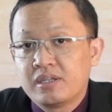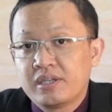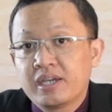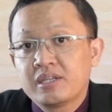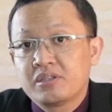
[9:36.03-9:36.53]

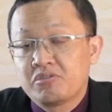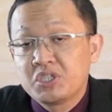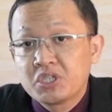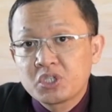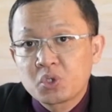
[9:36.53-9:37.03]
the
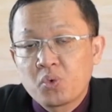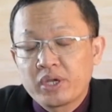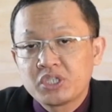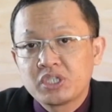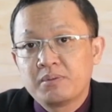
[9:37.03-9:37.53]
research
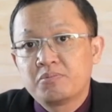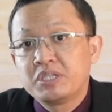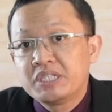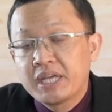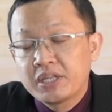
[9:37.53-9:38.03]
question,
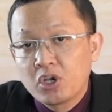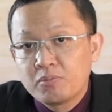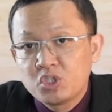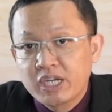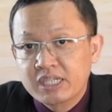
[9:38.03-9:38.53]
present the
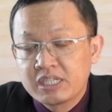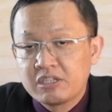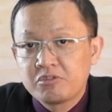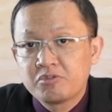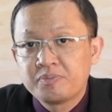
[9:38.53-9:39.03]
objective,